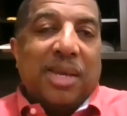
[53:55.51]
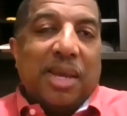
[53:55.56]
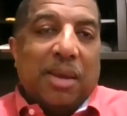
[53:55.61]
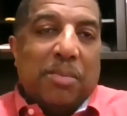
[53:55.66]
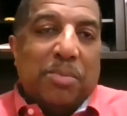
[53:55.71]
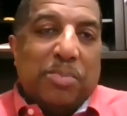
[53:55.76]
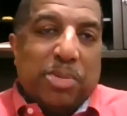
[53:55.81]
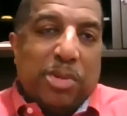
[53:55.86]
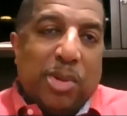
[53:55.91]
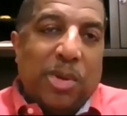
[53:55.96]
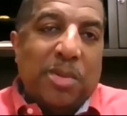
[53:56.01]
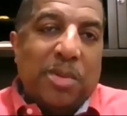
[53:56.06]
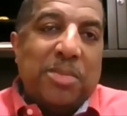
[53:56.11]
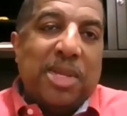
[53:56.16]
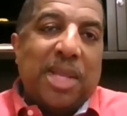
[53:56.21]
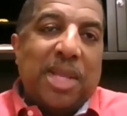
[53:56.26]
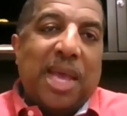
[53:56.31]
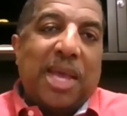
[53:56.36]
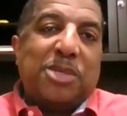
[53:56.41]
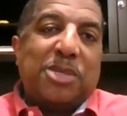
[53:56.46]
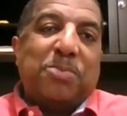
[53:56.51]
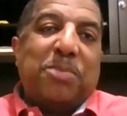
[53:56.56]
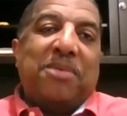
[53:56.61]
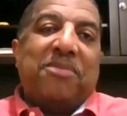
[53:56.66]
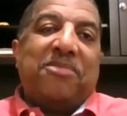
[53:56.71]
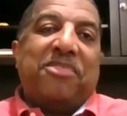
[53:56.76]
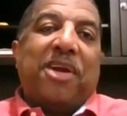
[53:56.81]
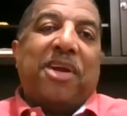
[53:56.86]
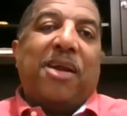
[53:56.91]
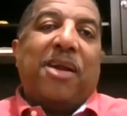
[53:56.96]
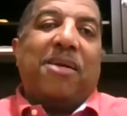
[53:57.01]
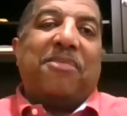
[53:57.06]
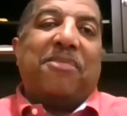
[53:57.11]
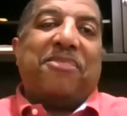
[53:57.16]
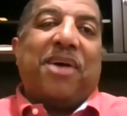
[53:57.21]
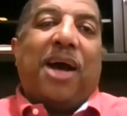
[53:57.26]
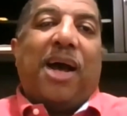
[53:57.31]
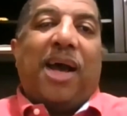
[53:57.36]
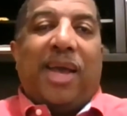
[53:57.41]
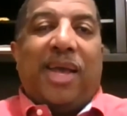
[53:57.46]
employment has been
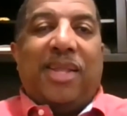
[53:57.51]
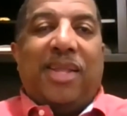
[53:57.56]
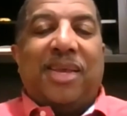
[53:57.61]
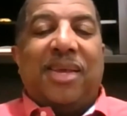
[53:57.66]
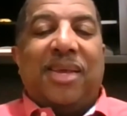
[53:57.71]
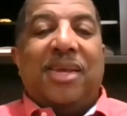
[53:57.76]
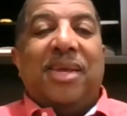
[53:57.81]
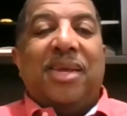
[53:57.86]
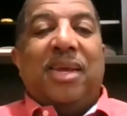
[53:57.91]
verified,